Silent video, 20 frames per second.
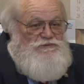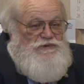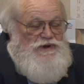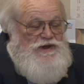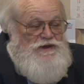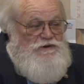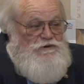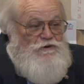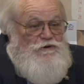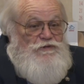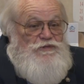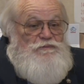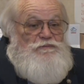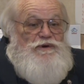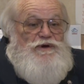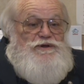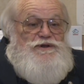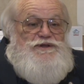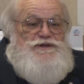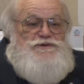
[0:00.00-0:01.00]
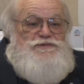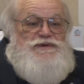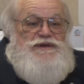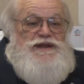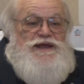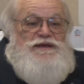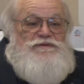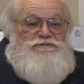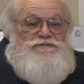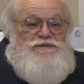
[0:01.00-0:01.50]
We had all the models, we'd
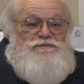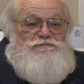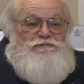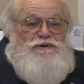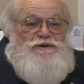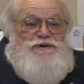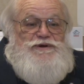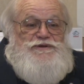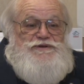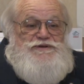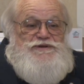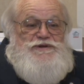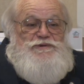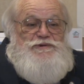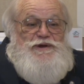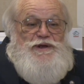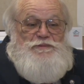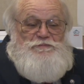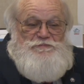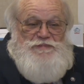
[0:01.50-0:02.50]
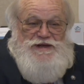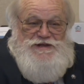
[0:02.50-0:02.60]
have the market sewn up.